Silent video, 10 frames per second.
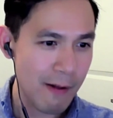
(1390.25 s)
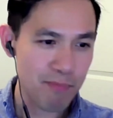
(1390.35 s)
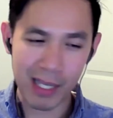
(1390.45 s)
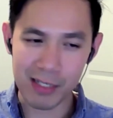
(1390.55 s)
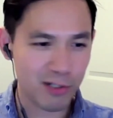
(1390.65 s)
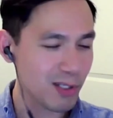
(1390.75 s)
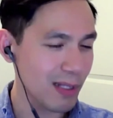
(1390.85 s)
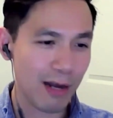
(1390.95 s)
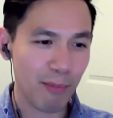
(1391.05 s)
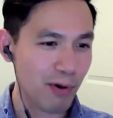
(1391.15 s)
Because there's a
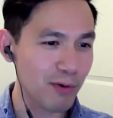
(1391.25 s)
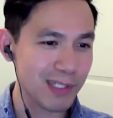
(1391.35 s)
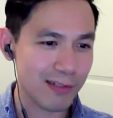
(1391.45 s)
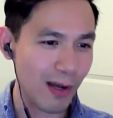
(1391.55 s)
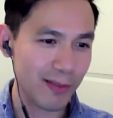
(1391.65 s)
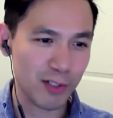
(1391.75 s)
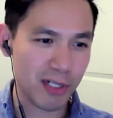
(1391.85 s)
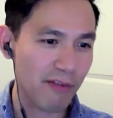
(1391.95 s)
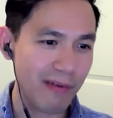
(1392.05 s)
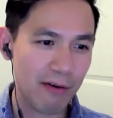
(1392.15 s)
lot of proteins on the
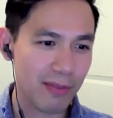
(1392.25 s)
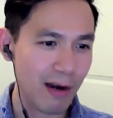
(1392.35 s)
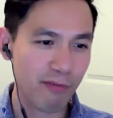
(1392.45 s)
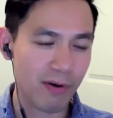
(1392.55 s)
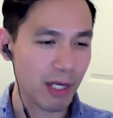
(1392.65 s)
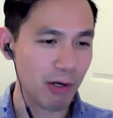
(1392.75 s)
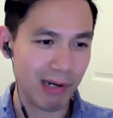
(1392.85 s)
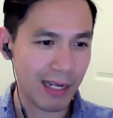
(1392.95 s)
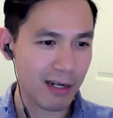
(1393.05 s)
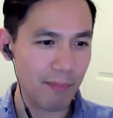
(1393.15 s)
shelf out there from
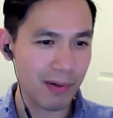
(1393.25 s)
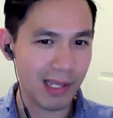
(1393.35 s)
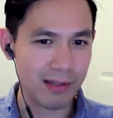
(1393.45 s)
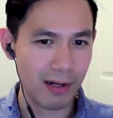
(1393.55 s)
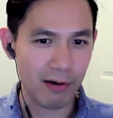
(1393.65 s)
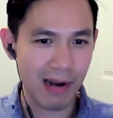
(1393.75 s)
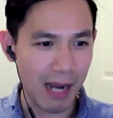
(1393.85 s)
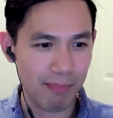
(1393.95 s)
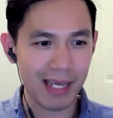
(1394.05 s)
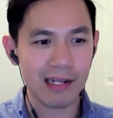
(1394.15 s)
ingredient companies that are not
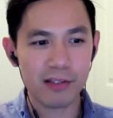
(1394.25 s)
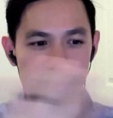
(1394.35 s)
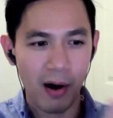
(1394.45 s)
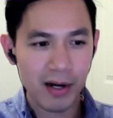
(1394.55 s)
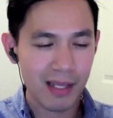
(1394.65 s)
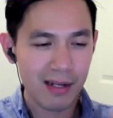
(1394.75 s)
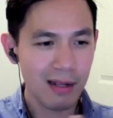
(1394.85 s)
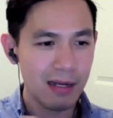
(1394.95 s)
making it to market